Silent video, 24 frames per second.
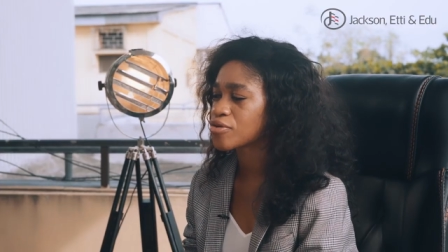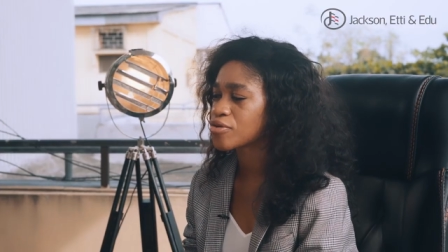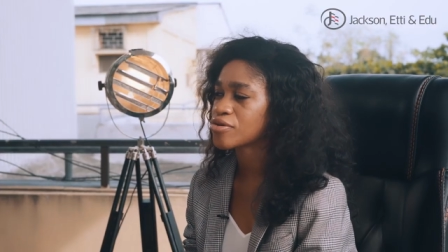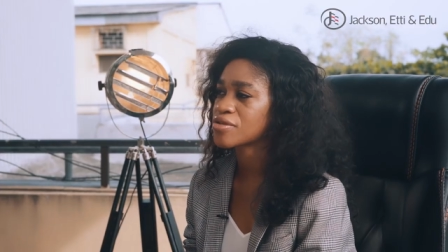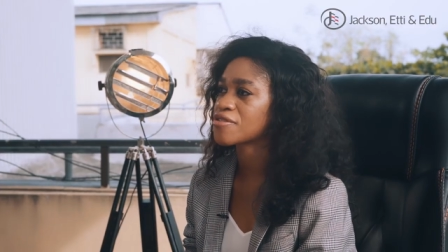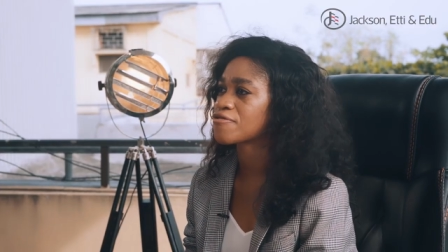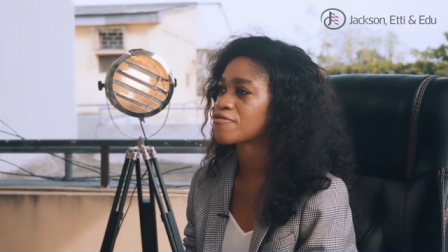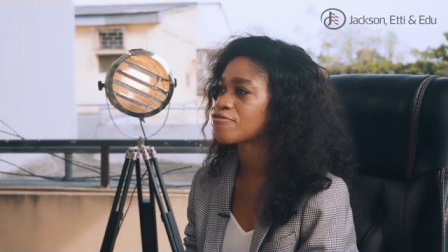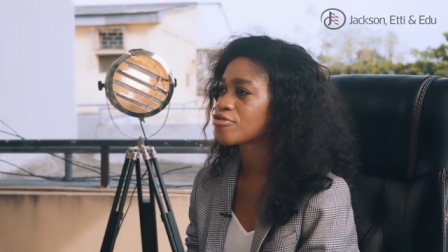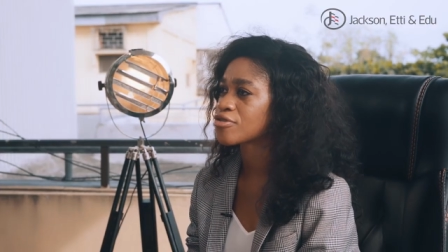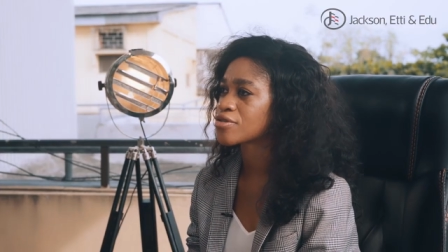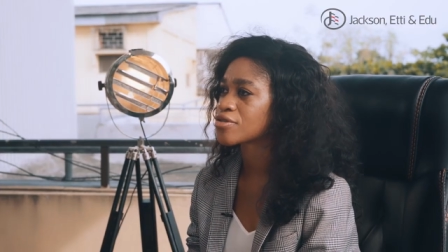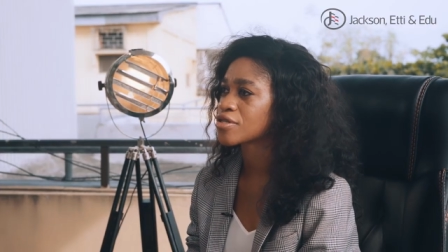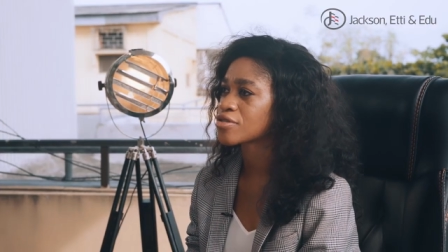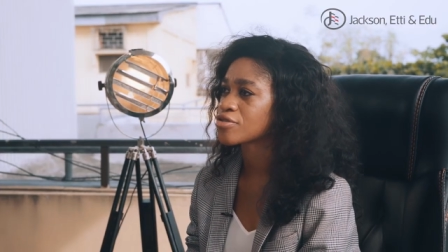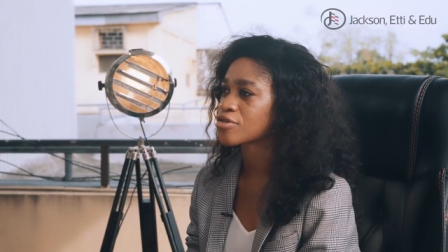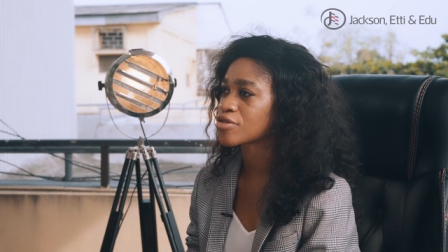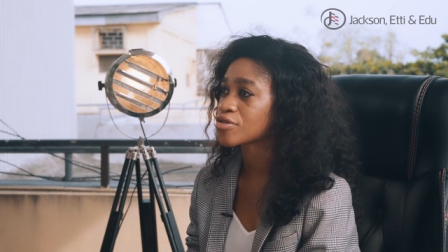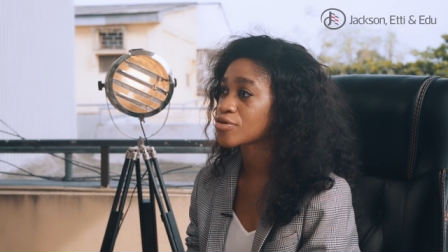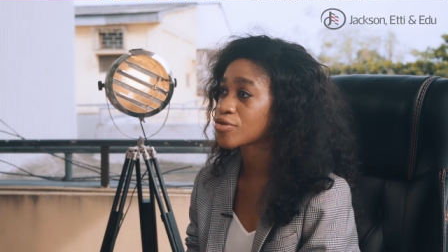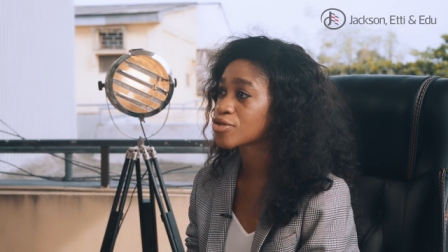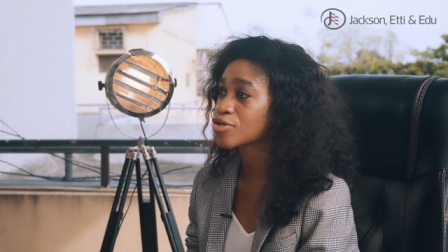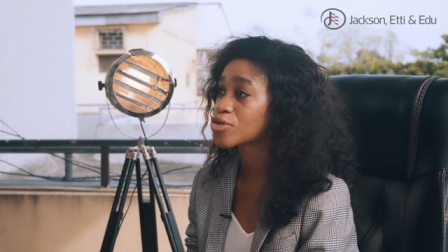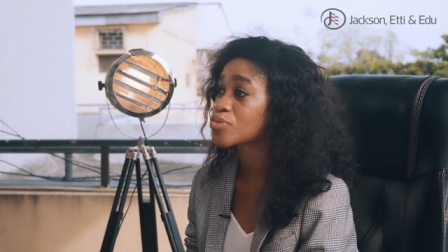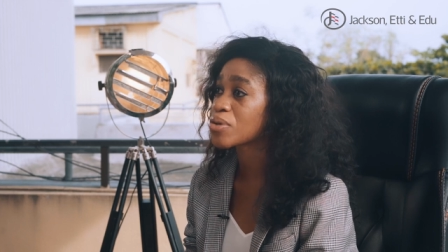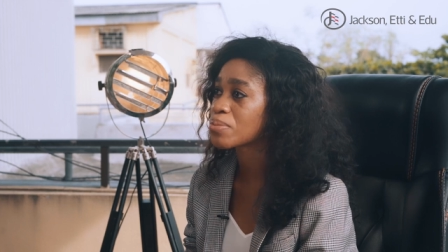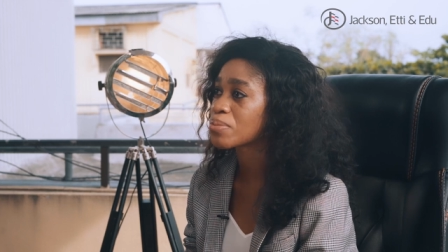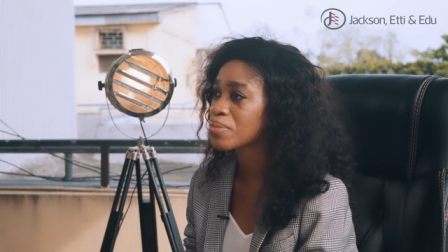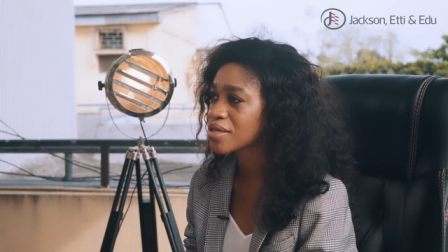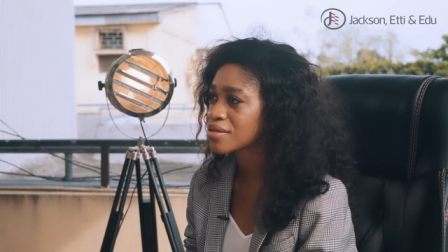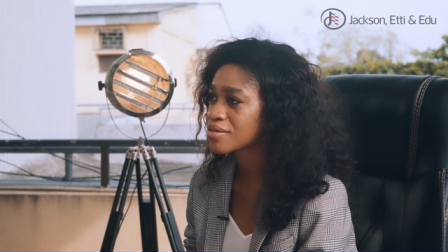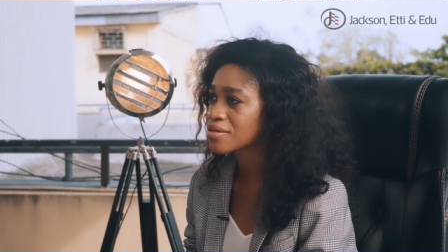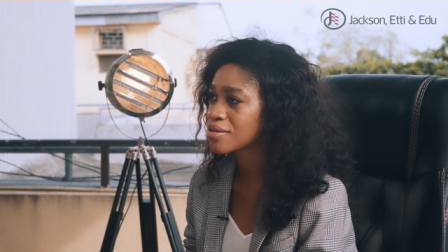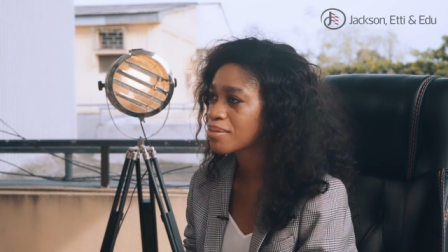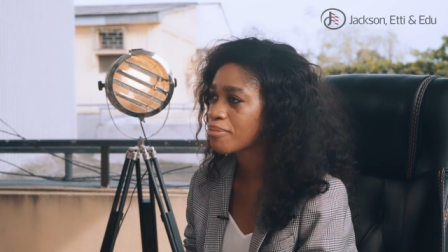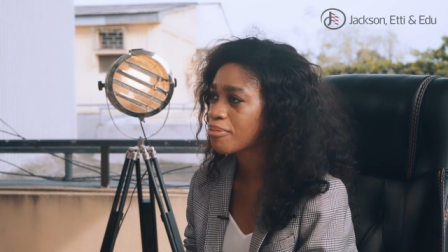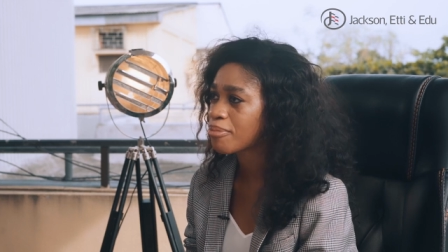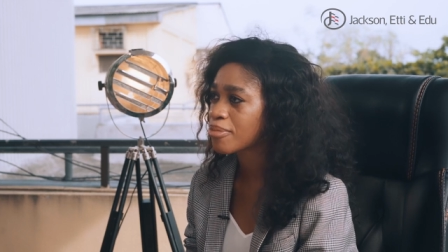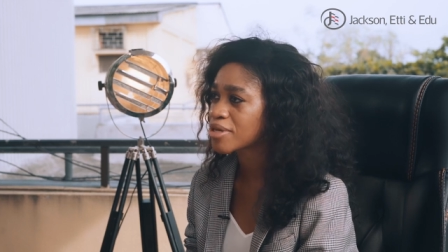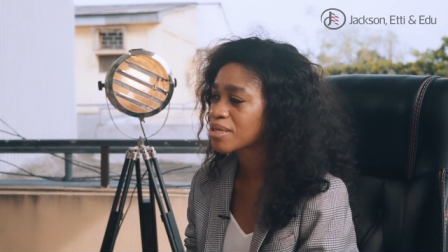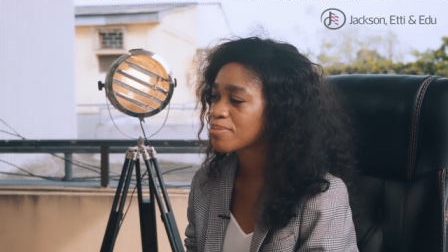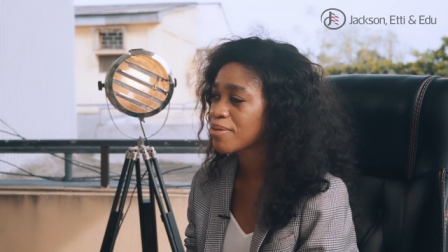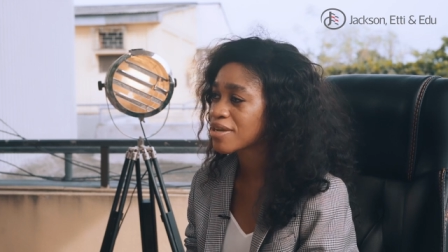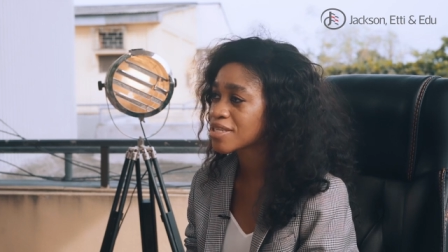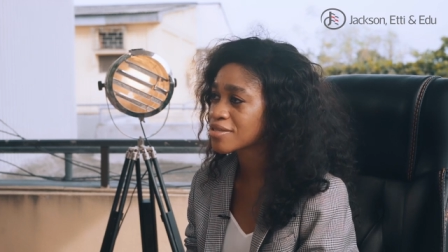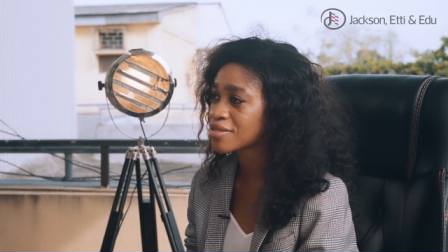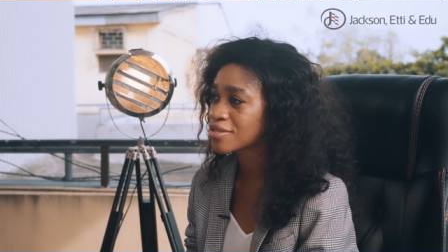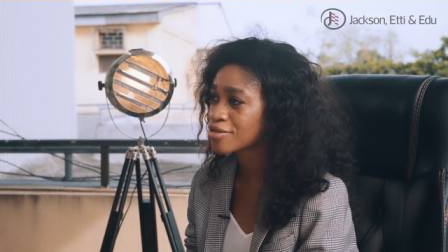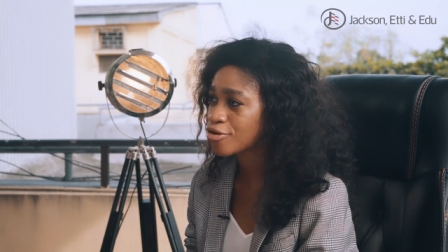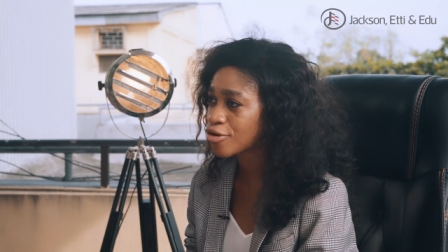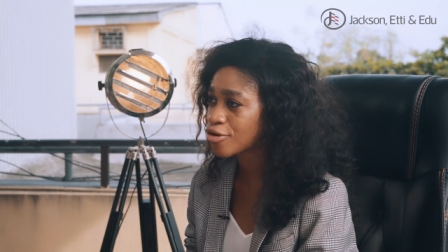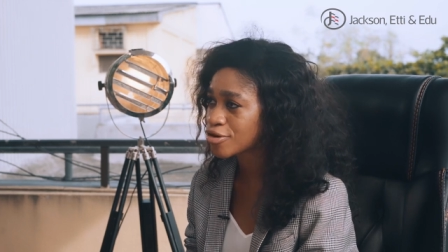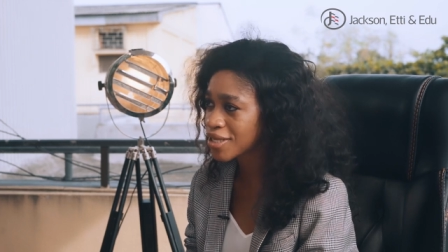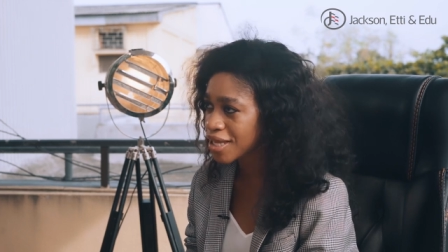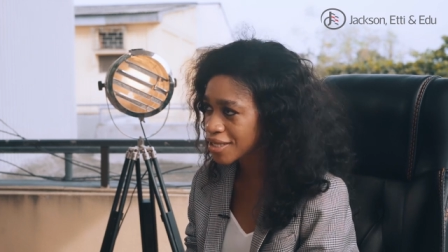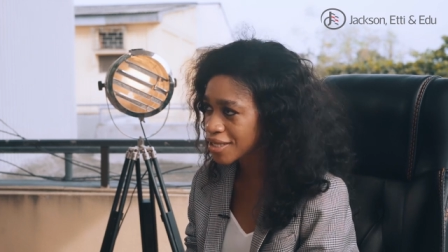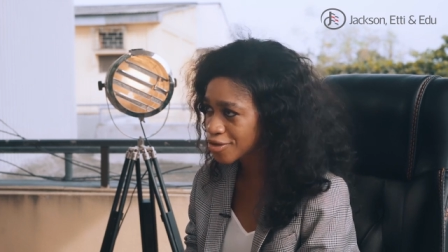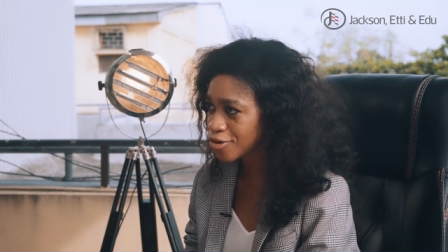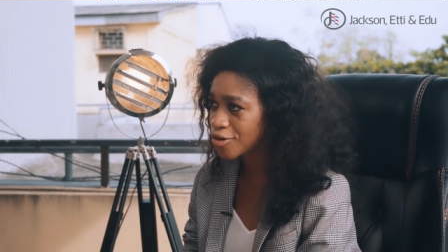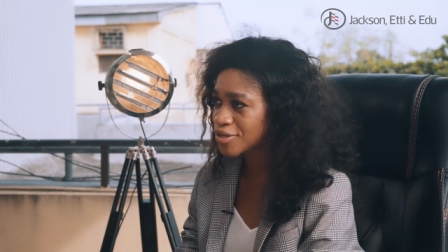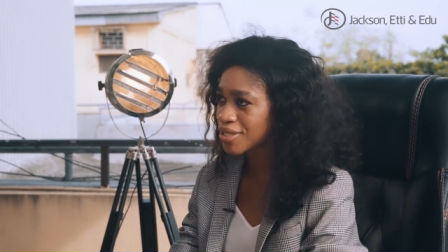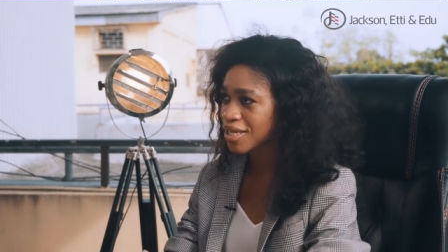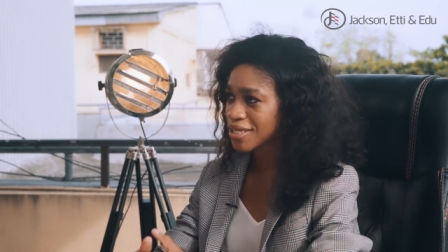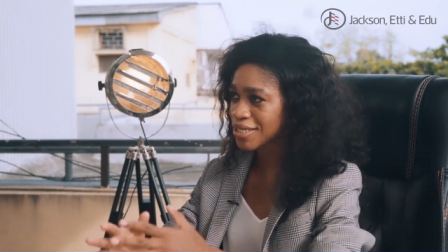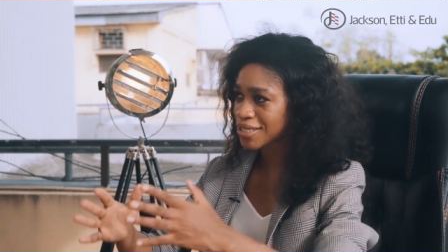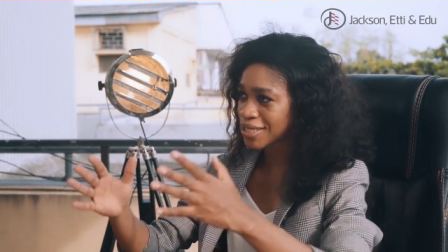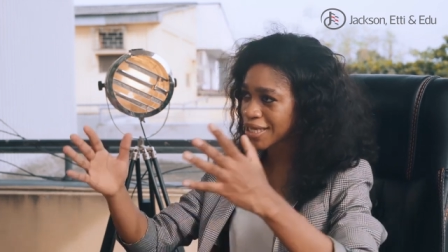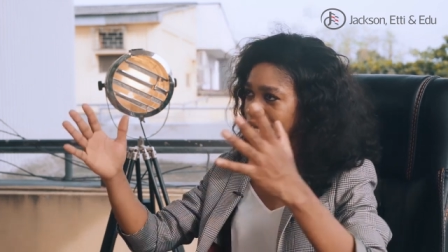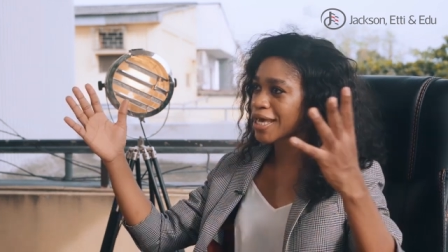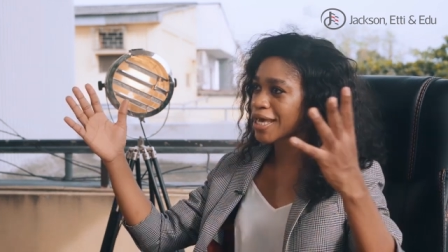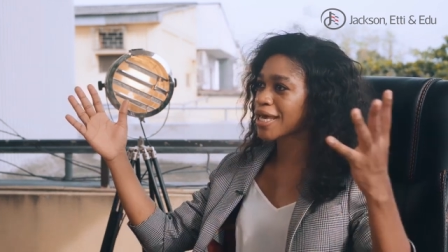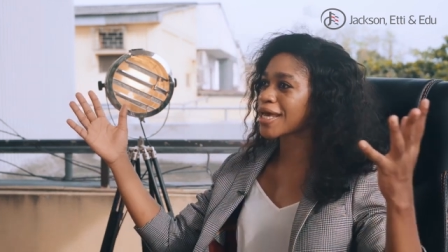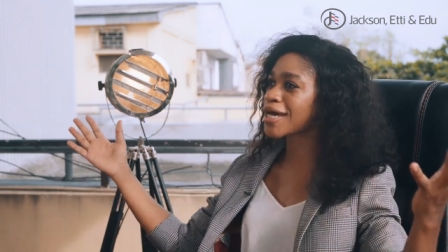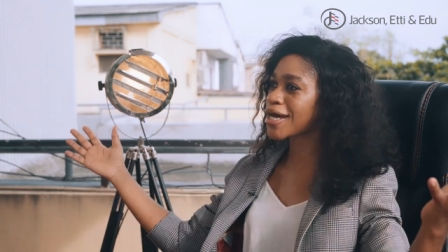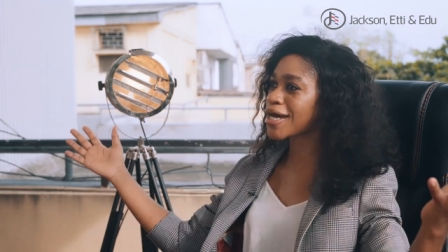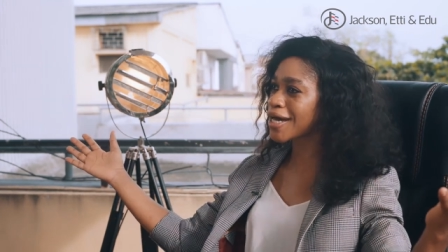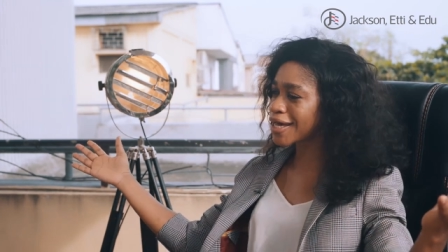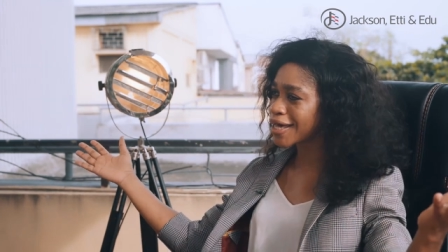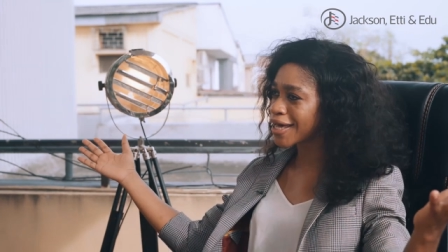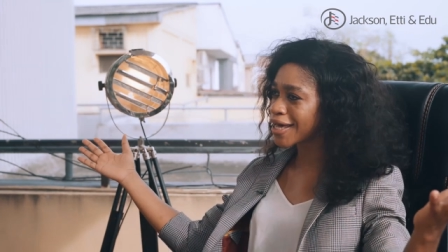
world's funding just go to women. Imagine all that cake.